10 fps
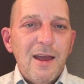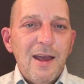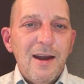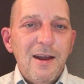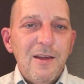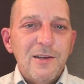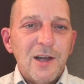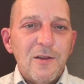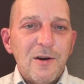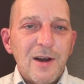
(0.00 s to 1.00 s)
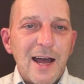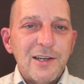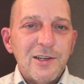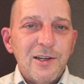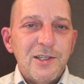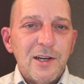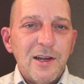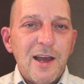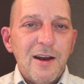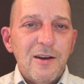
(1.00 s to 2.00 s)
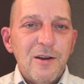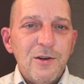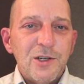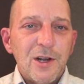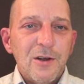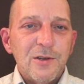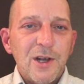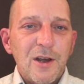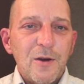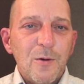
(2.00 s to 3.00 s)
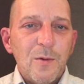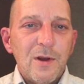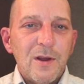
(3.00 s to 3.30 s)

any of these other nationally syndicated news shows go,